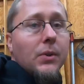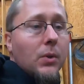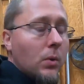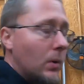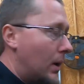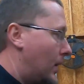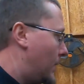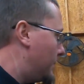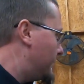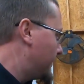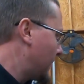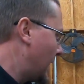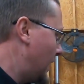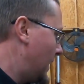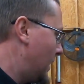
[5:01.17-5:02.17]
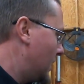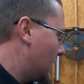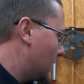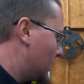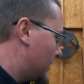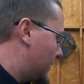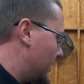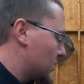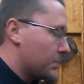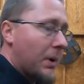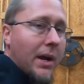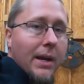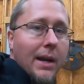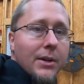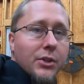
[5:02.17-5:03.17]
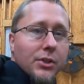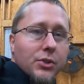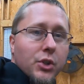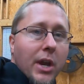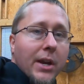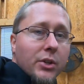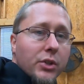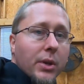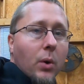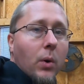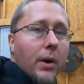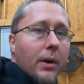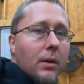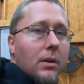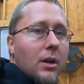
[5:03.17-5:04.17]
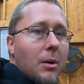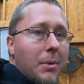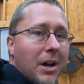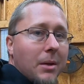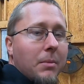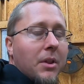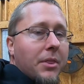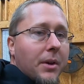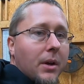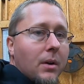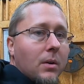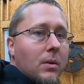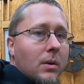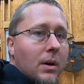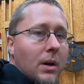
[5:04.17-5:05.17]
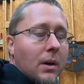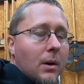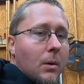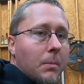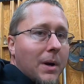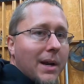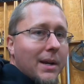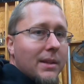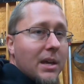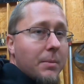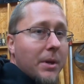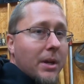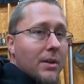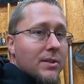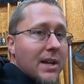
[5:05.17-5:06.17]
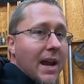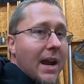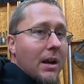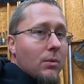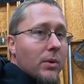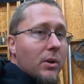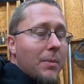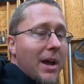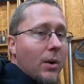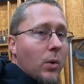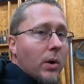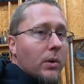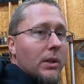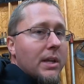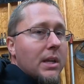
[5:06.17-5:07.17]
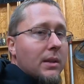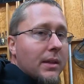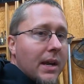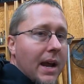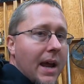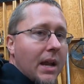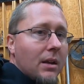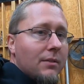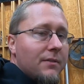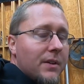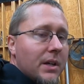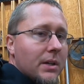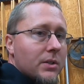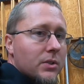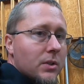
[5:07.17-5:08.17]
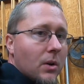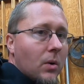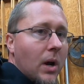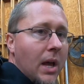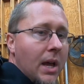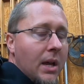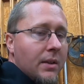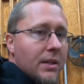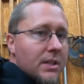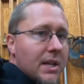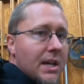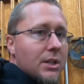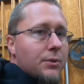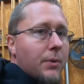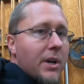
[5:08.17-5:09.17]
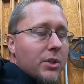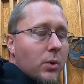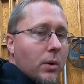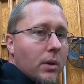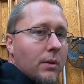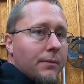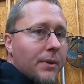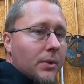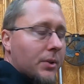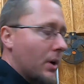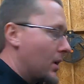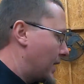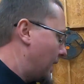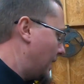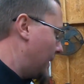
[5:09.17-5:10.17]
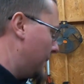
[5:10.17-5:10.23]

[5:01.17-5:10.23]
to. This bike, I just changed the oil about a month ago. I did that because I had a real bad oil leak that I had to fix. So this has fresh oil and filter already